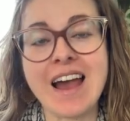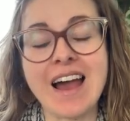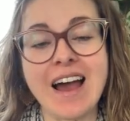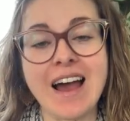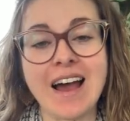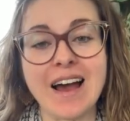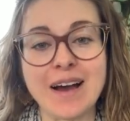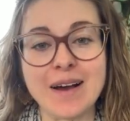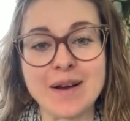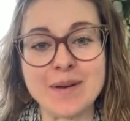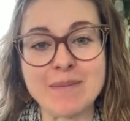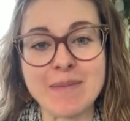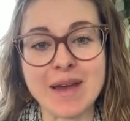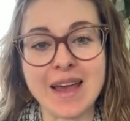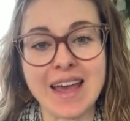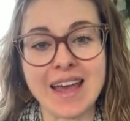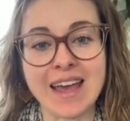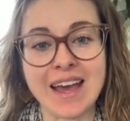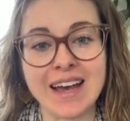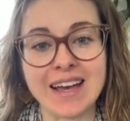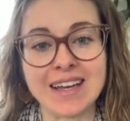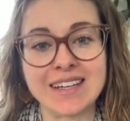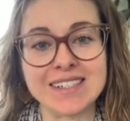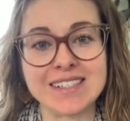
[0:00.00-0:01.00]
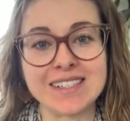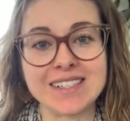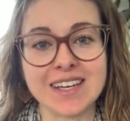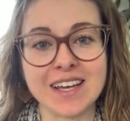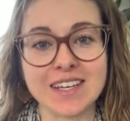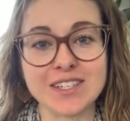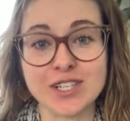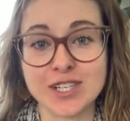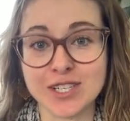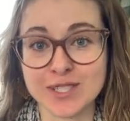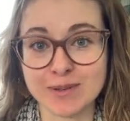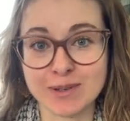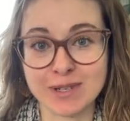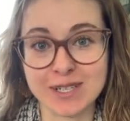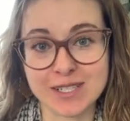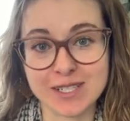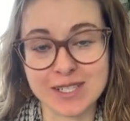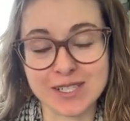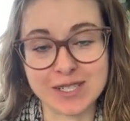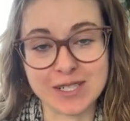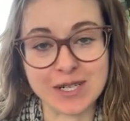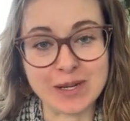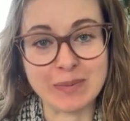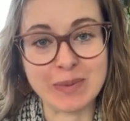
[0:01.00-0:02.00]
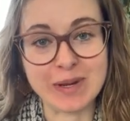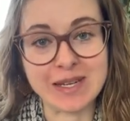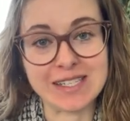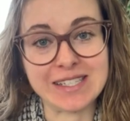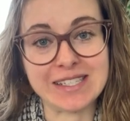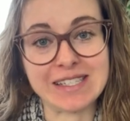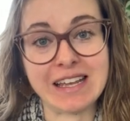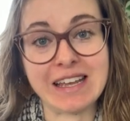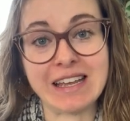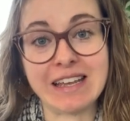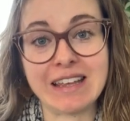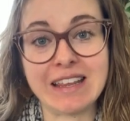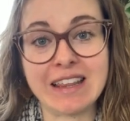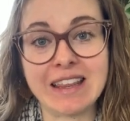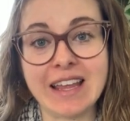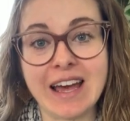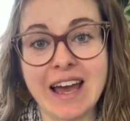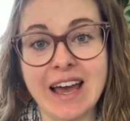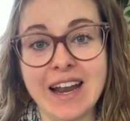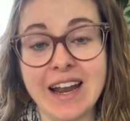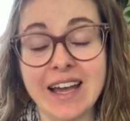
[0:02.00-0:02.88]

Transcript: Um, and I just wanted to start by saying that